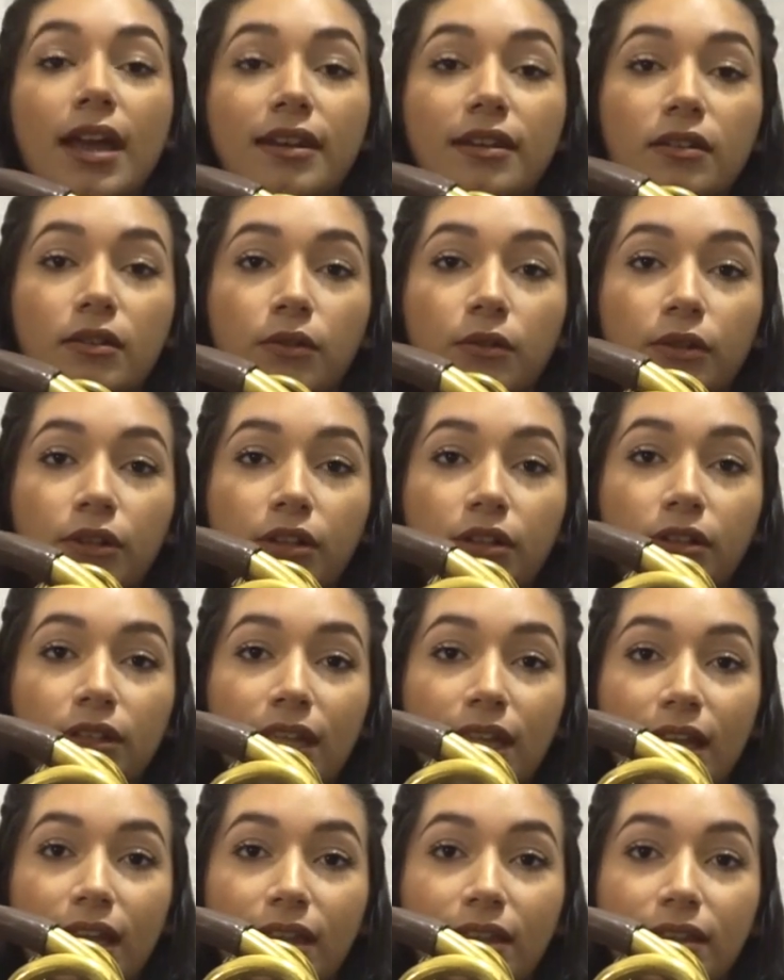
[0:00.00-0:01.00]
any oil
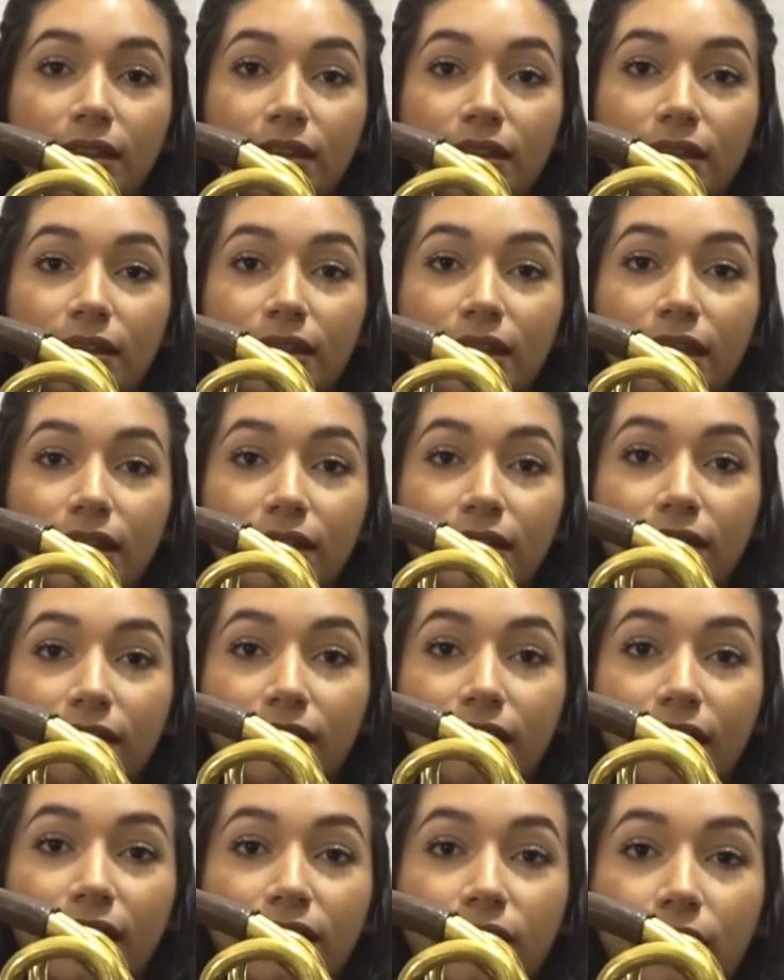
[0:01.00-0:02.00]
in these
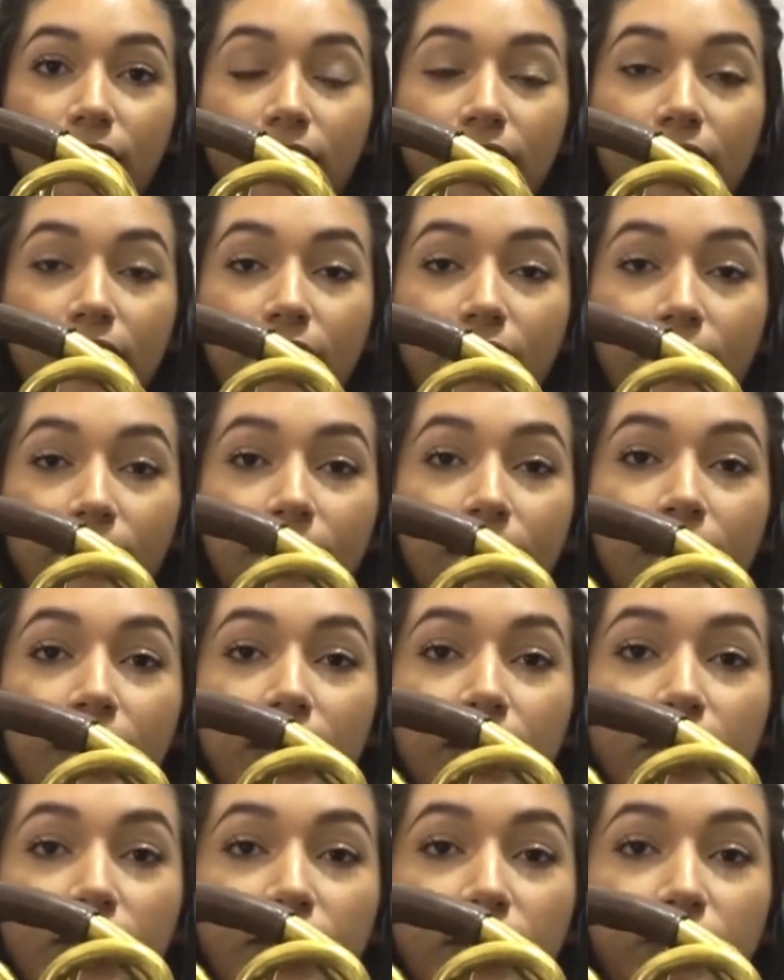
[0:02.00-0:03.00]
slides right here.
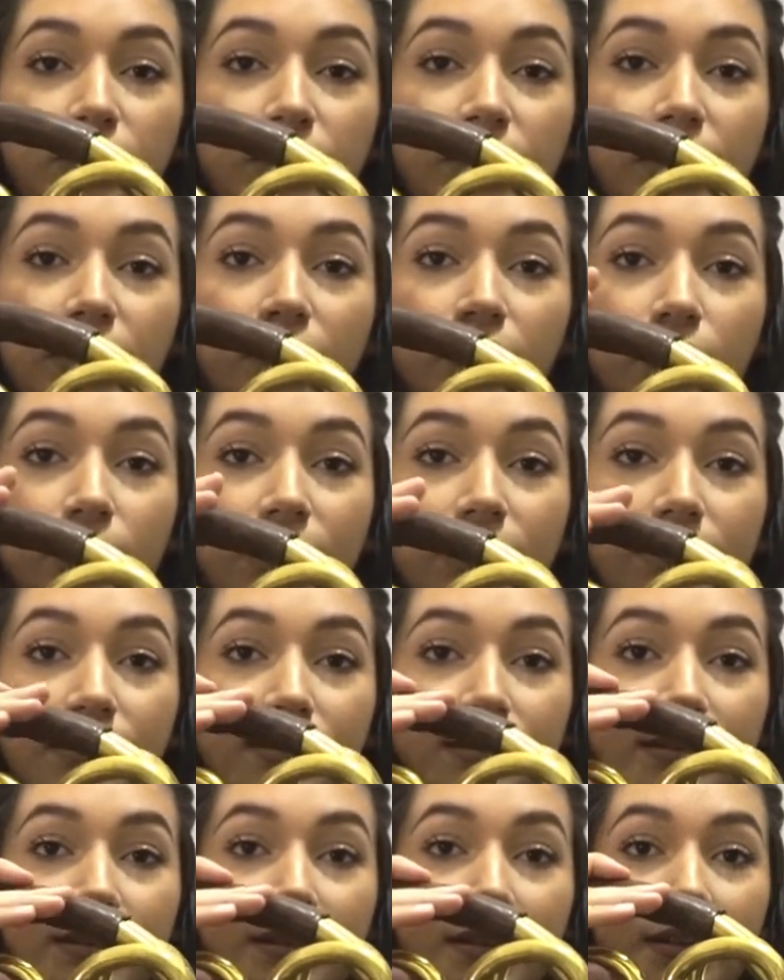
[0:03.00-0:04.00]
You just want to
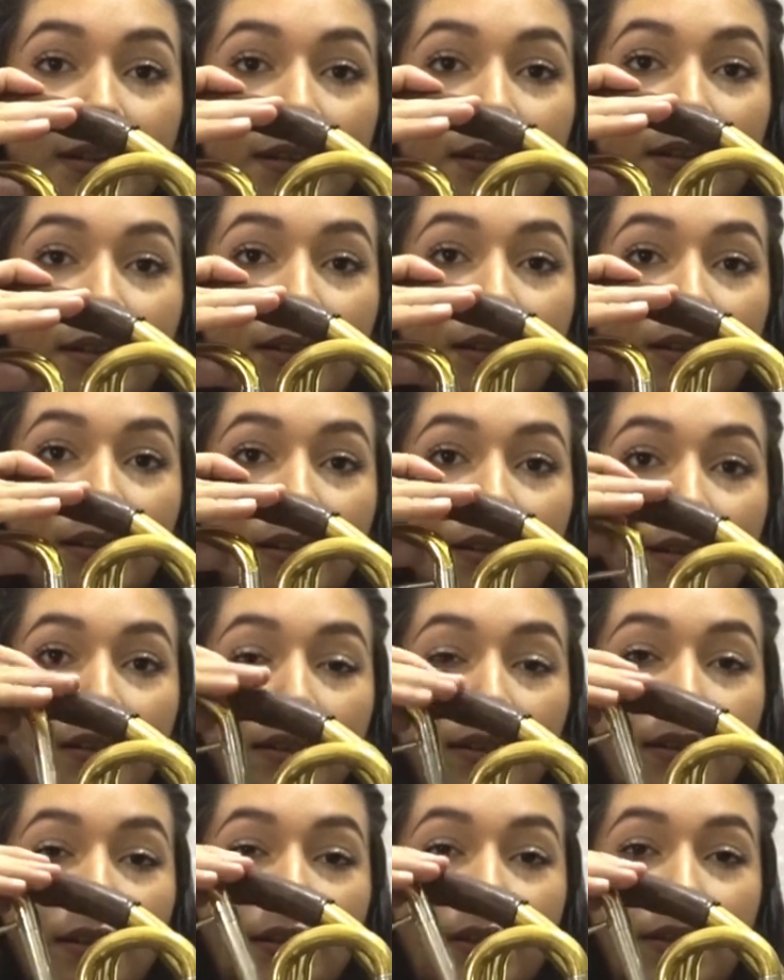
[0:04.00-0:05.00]
grease
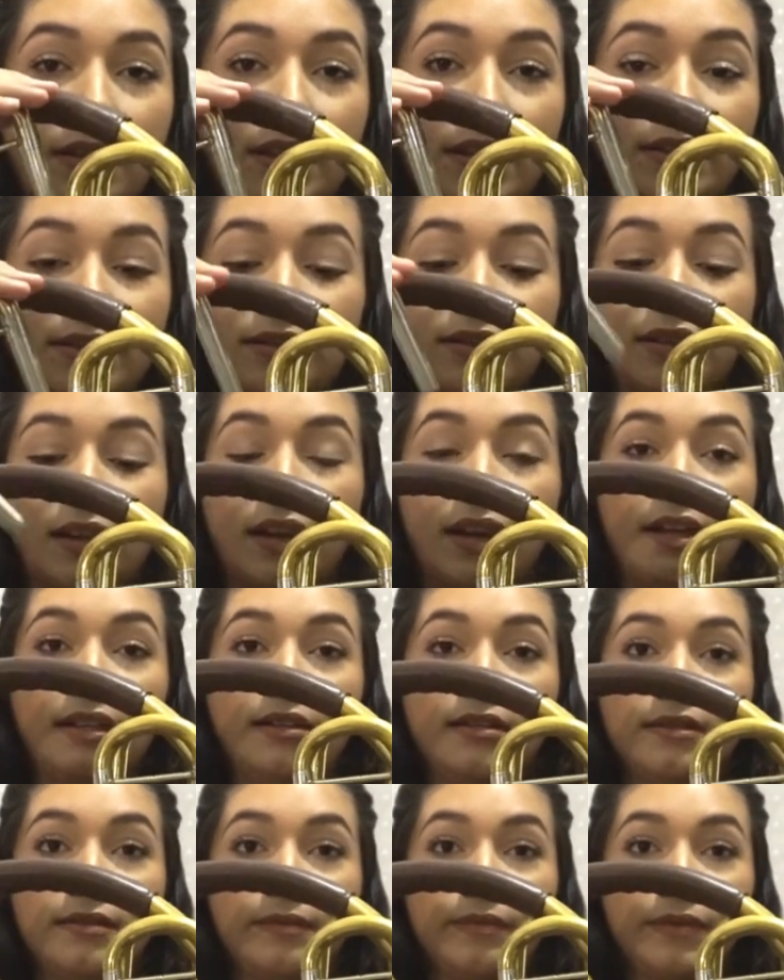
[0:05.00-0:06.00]
these
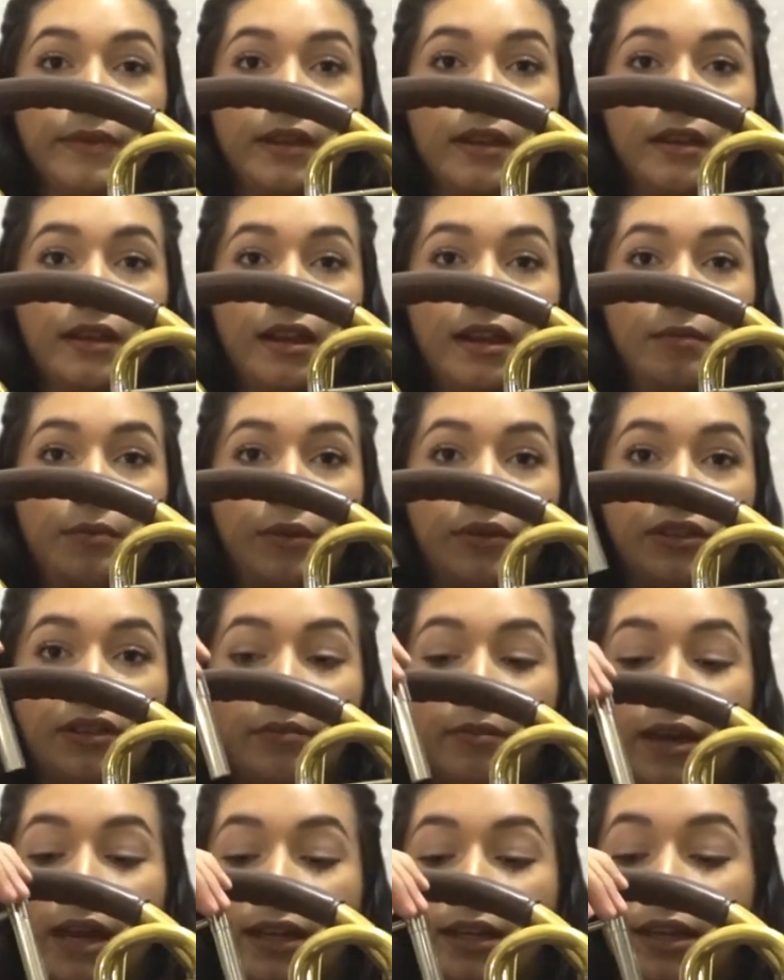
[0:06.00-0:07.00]
slides and put
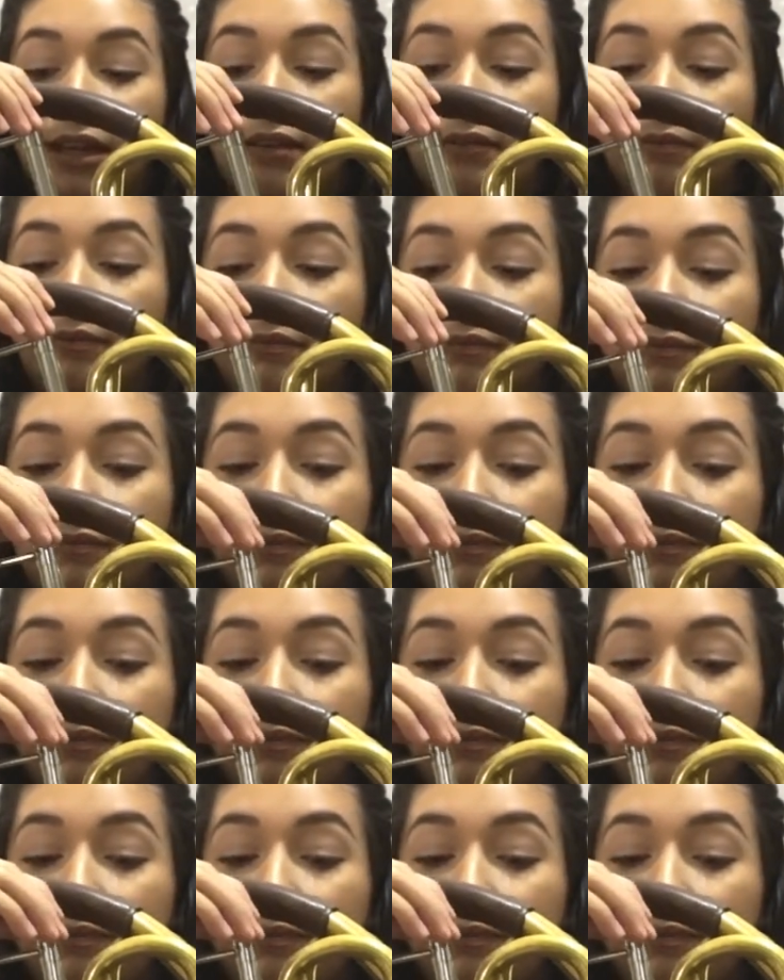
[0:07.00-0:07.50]
them back in.